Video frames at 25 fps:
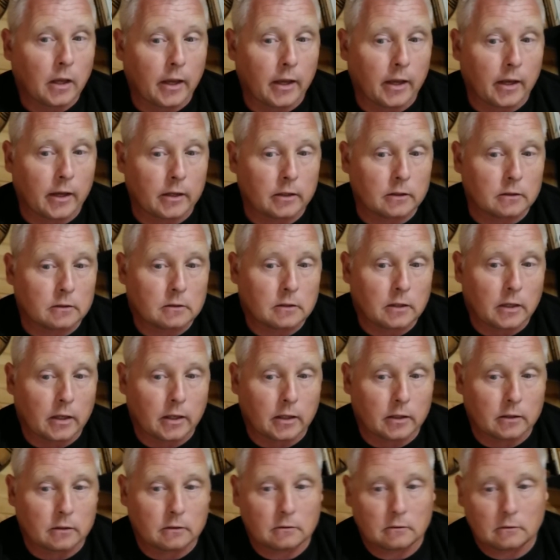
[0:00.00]
and
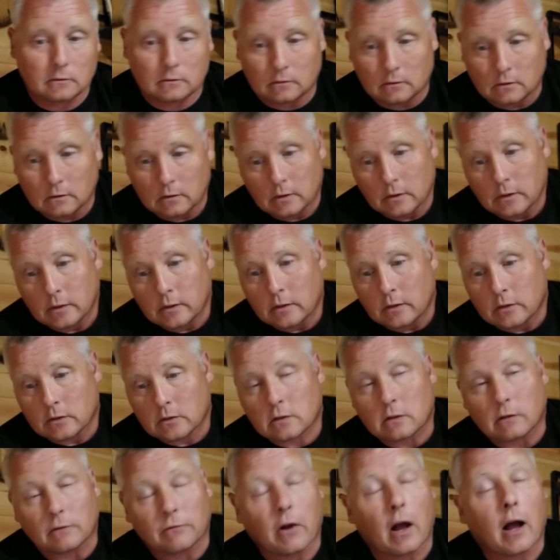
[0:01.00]
and
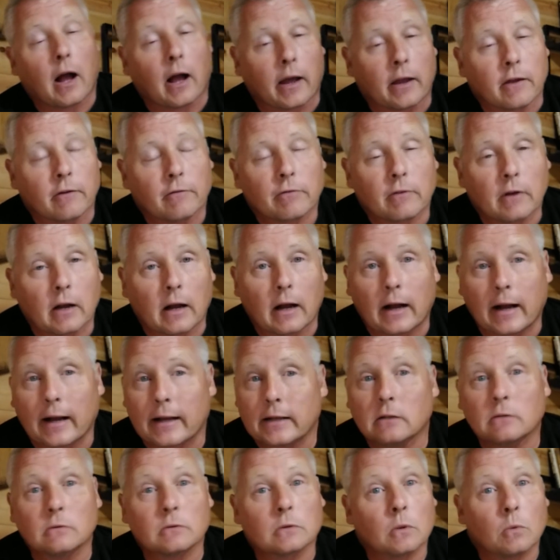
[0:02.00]
survive.
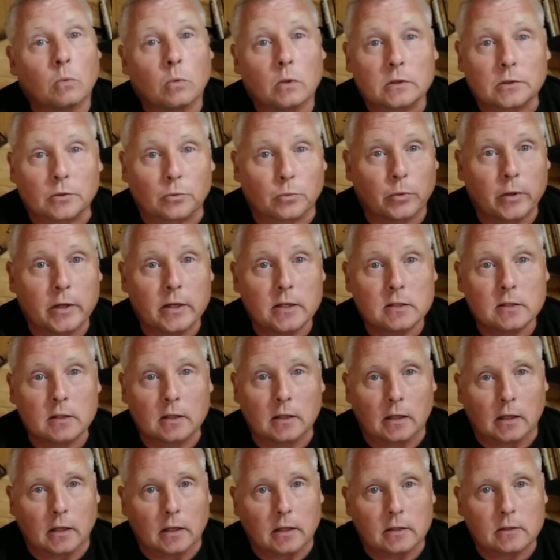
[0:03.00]
I don't know what the
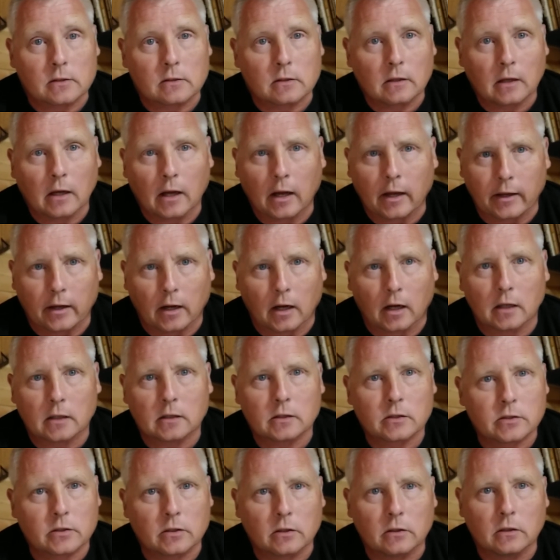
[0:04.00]
reasoning is. I
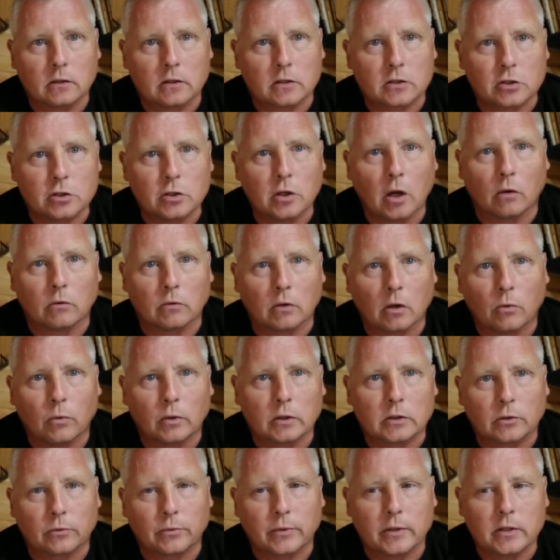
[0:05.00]
honest to goodness don't know
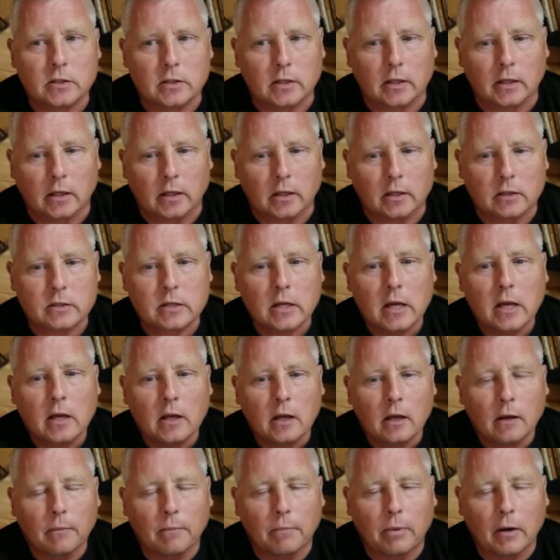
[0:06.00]
what the reasoning is,
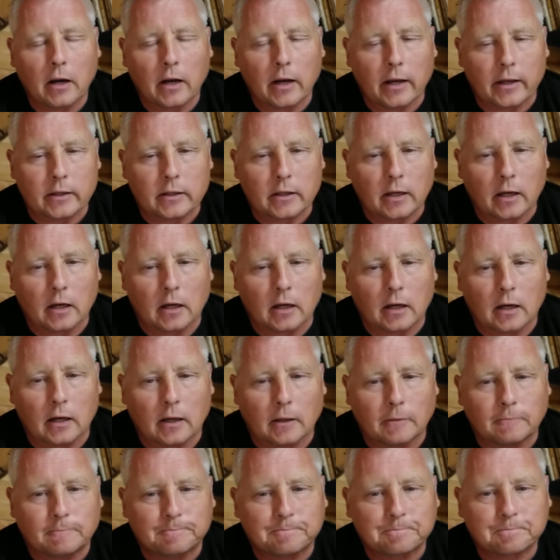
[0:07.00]
but
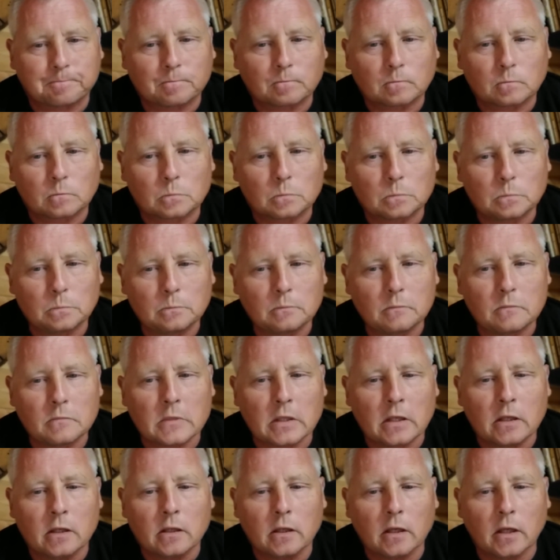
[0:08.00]
um,
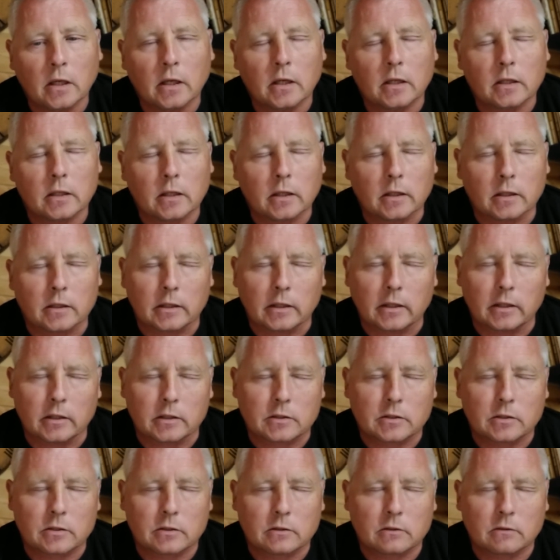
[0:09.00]
it, it,
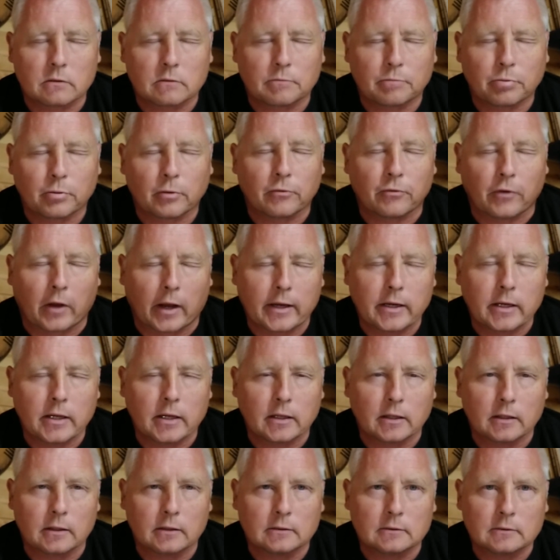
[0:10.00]
it's
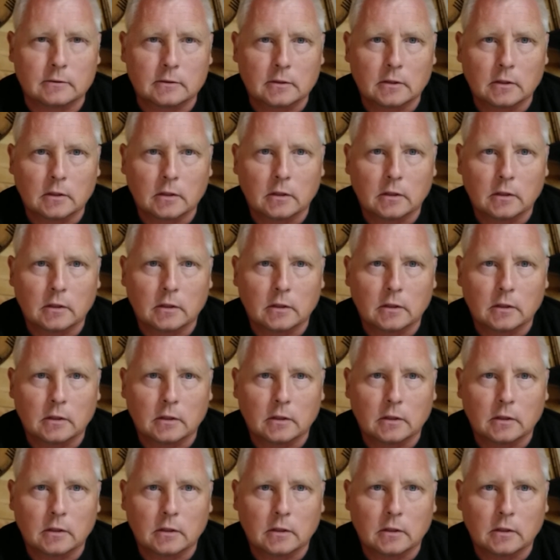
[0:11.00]
providing